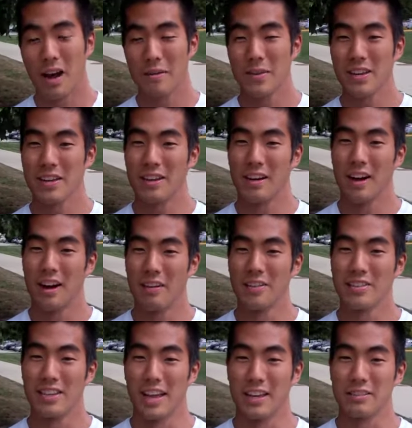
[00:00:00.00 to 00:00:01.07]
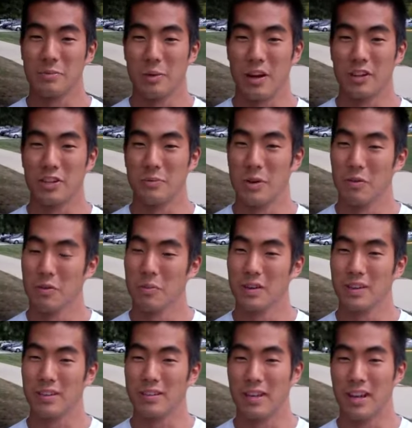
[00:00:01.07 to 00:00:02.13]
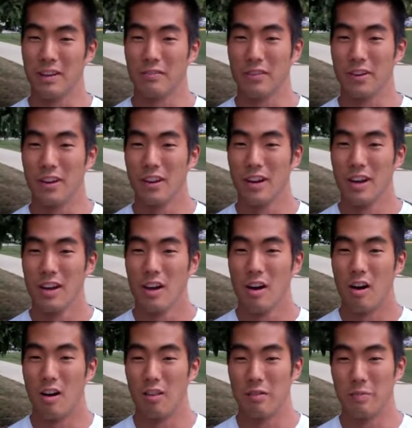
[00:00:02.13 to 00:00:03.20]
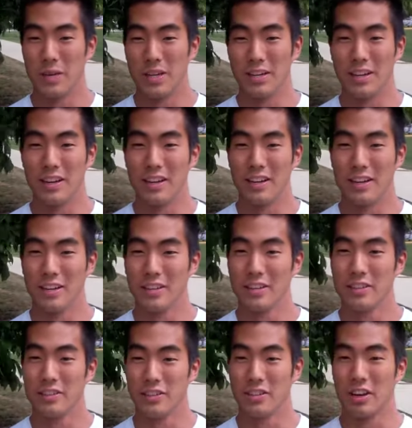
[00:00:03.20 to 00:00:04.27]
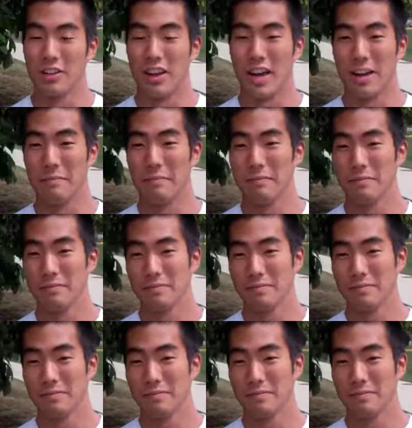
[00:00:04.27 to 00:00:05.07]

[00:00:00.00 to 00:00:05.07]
I mean, obviously that adds pressure, but we're pretty excited for all the media and just all the hype.